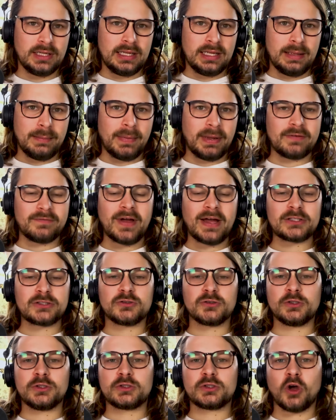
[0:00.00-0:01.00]

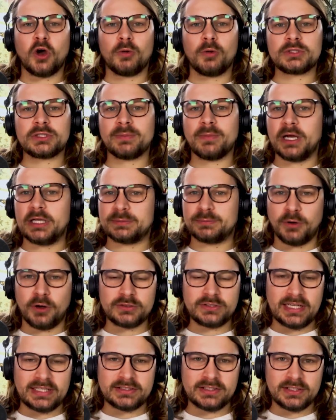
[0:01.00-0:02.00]
Manufacturers optimize
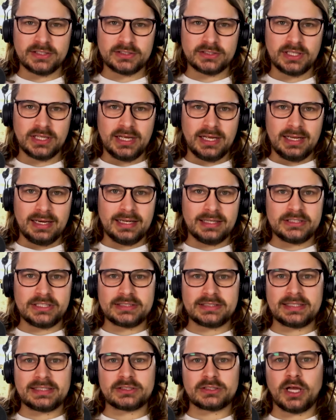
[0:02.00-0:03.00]
processes,
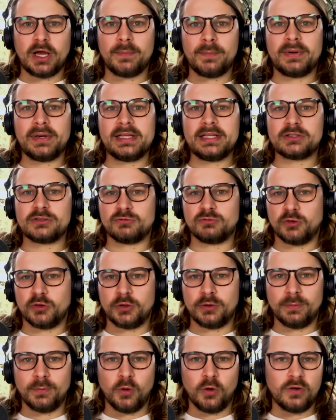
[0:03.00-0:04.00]
logistics companies
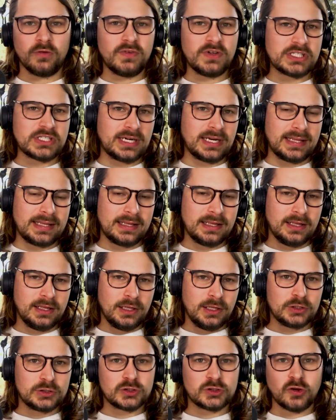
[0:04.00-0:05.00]
route more efficiently,
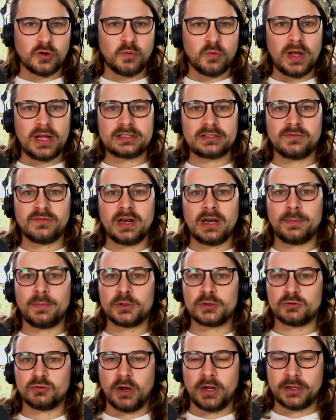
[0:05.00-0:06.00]
software
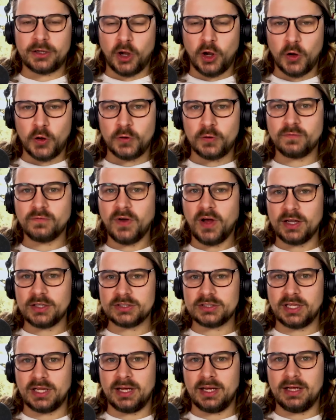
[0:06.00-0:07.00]
developers write code
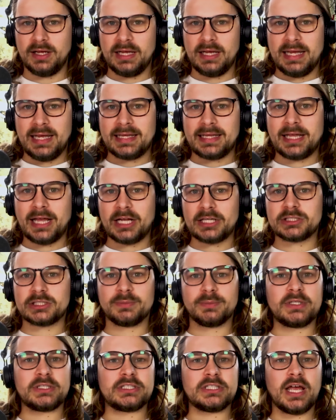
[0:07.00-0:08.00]
faster,
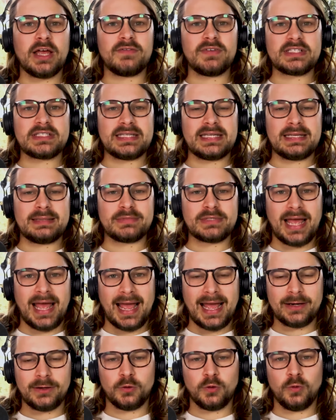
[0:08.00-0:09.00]
customer service teams
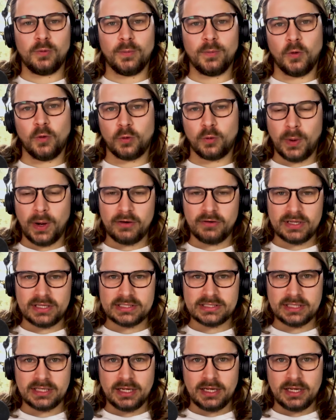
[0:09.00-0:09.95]
handle more queries.